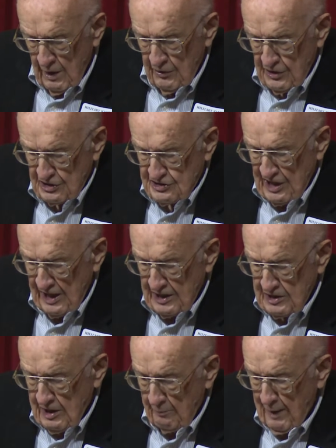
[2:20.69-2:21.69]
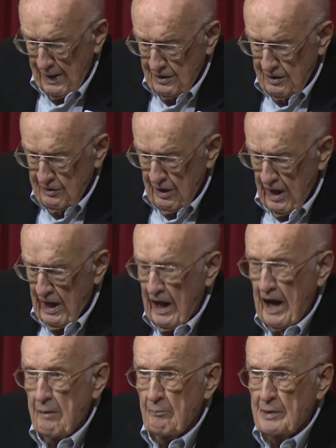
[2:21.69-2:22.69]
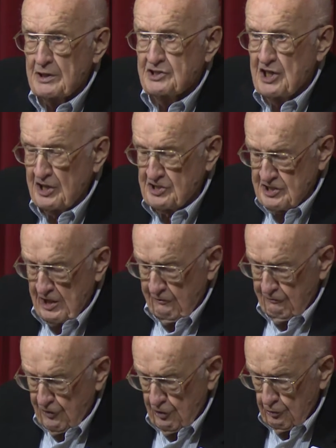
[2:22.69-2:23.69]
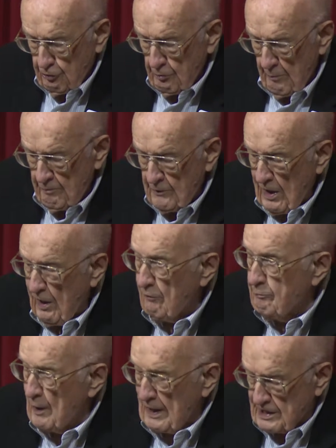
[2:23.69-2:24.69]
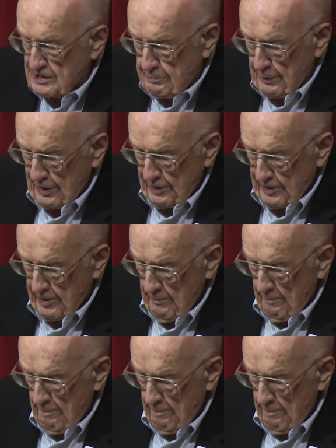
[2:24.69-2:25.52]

the site commanded a majestic view of Pikes Peak.